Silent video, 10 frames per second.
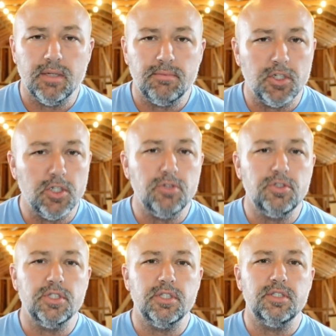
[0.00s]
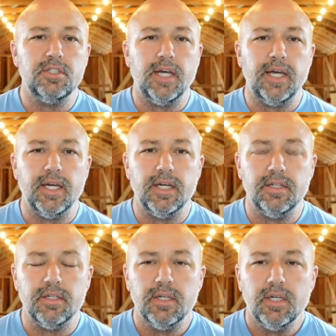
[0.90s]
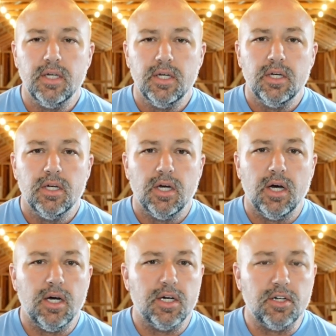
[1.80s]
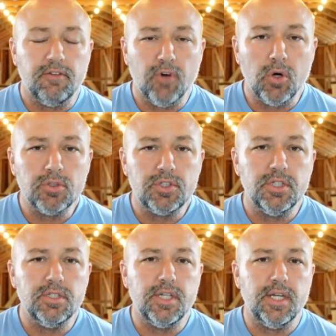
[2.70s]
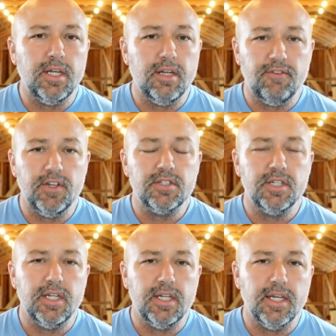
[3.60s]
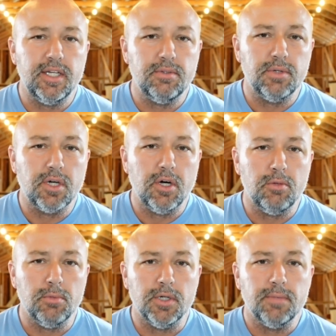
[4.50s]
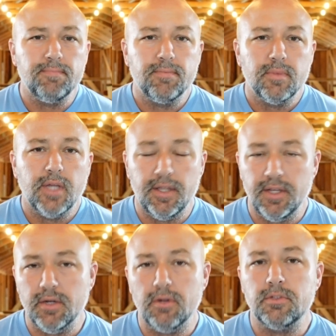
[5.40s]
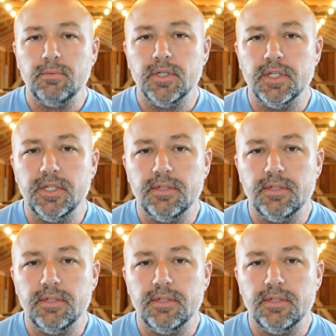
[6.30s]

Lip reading: delusions and convulsions, and eventually it led to a coma, and then ultimately